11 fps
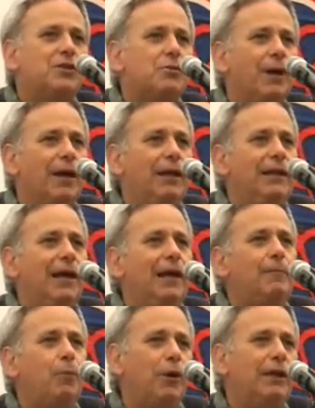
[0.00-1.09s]
Israeli
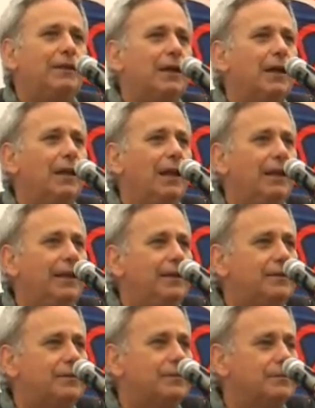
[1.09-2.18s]
political
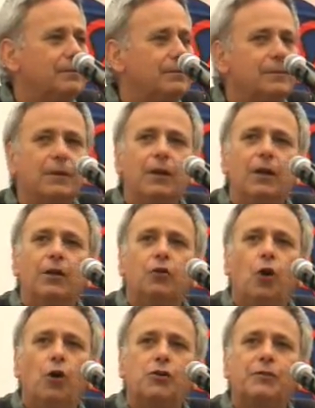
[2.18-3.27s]
elite
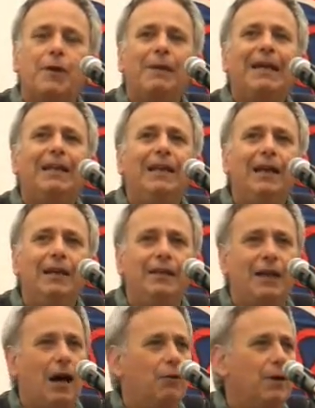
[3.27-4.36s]
talks very clearly
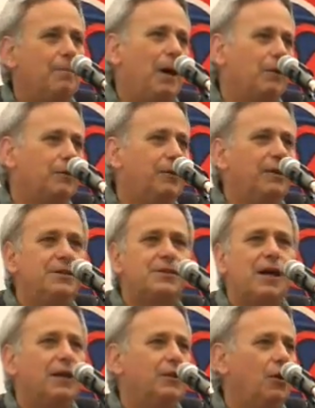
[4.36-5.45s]
now about
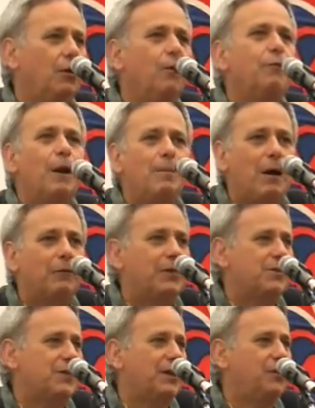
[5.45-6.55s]
this
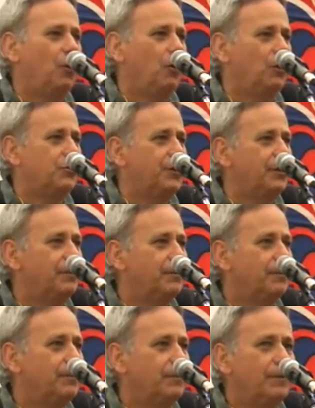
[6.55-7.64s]
ideology.
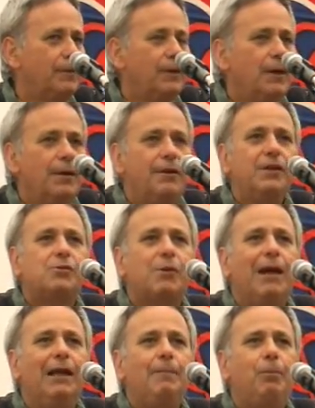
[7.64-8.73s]
The
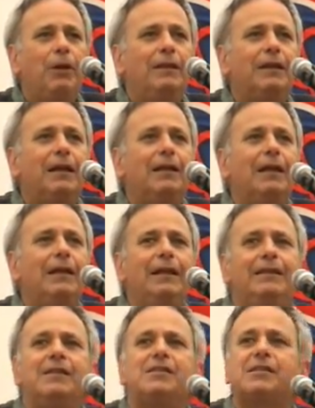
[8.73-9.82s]
Israeli political
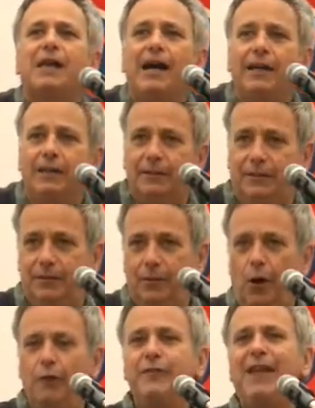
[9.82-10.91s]
elite is tired
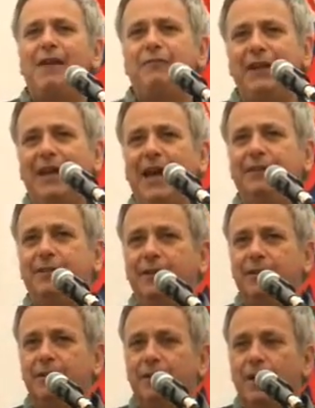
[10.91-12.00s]
of
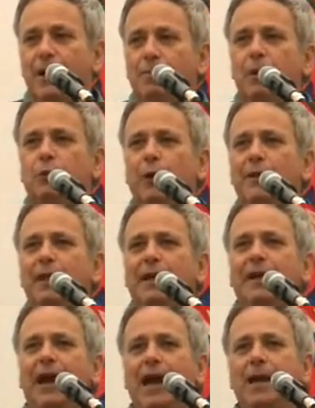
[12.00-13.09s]
navigating between the
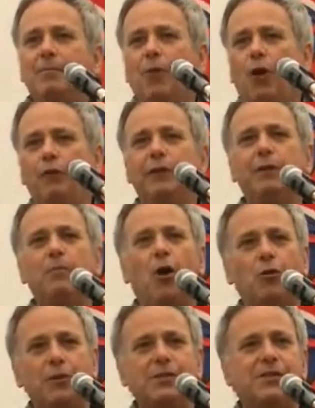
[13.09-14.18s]
game of a
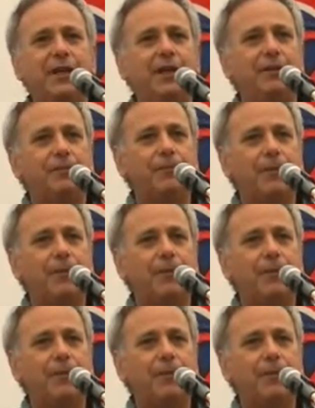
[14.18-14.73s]
democracy